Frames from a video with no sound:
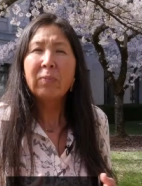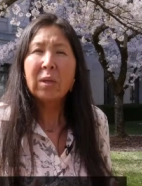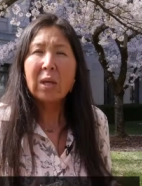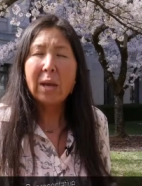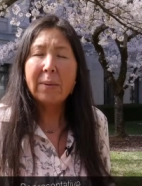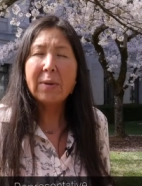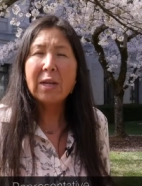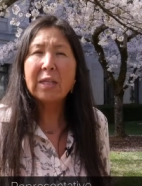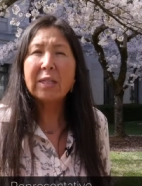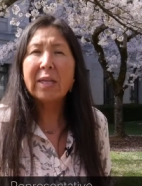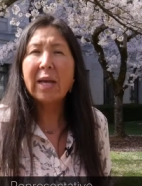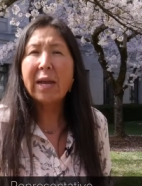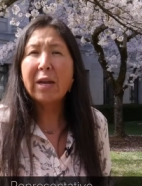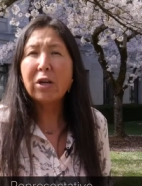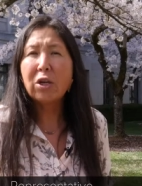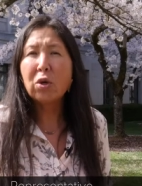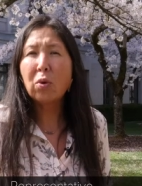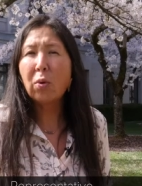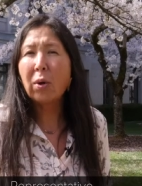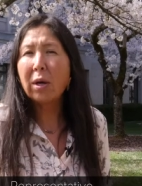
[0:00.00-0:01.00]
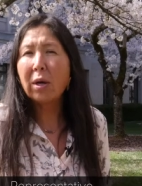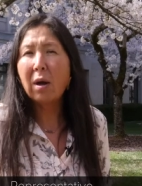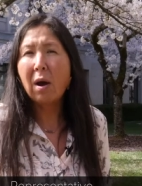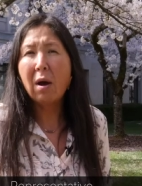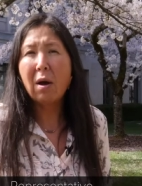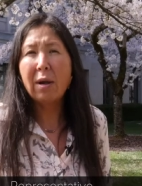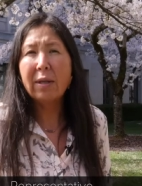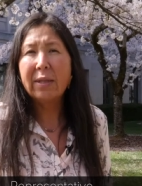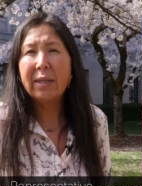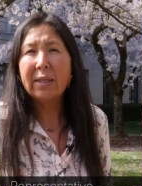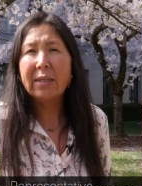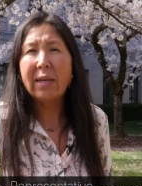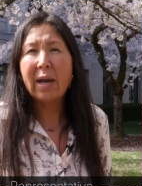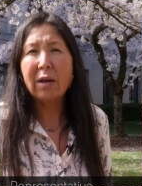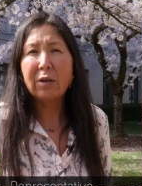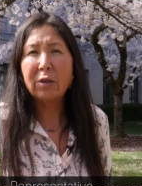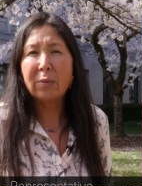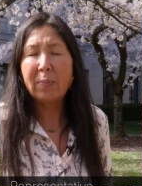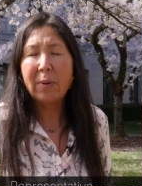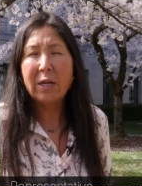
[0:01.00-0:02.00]
I'm excited to work on this
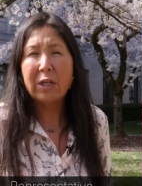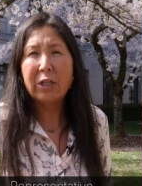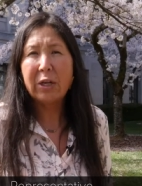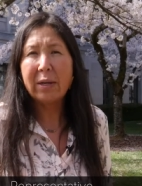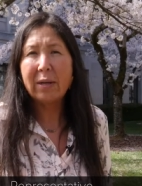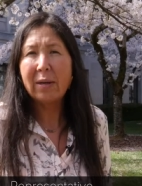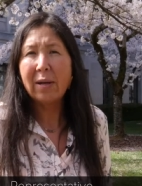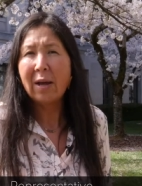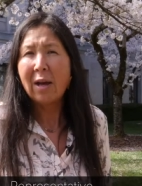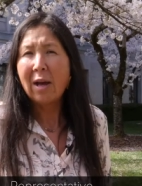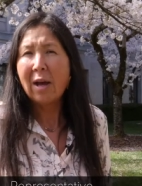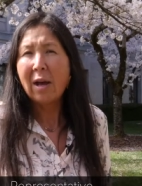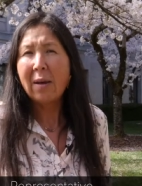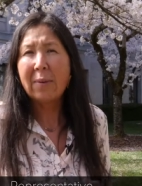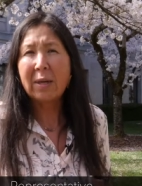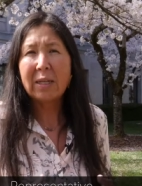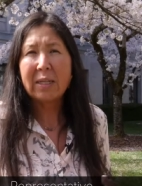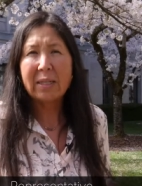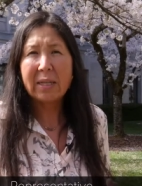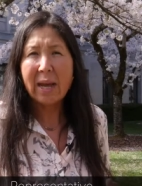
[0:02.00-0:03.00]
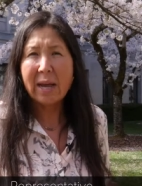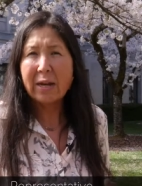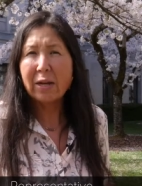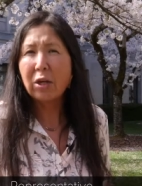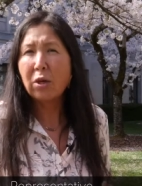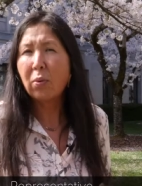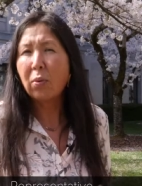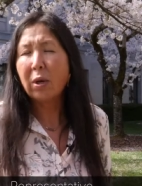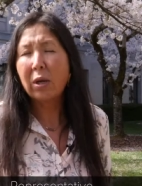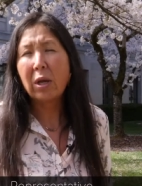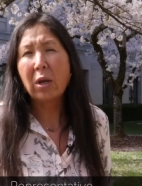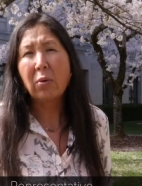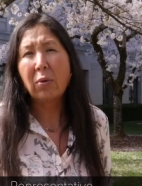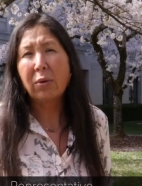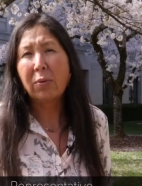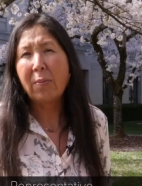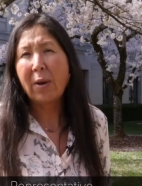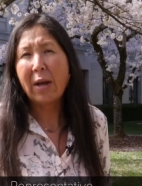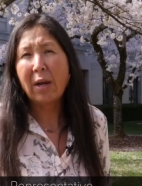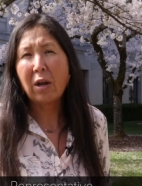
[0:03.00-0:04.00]
House budget I'm excited to working
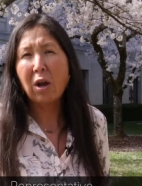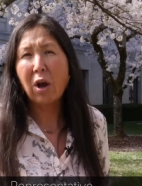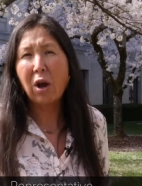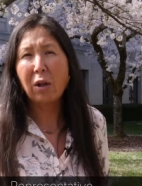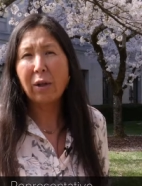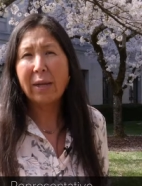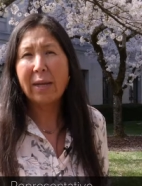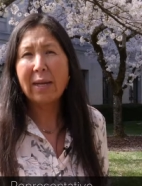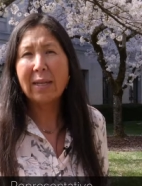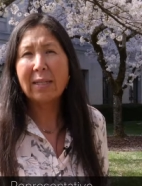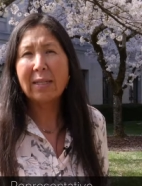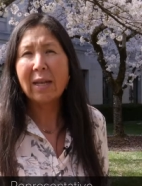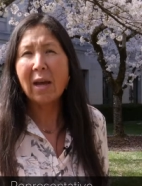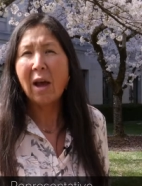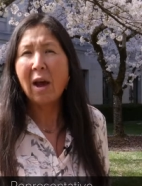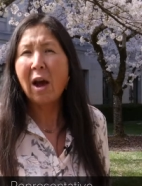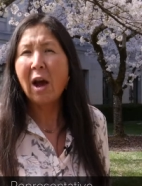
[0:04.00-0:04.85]
with my colleagues.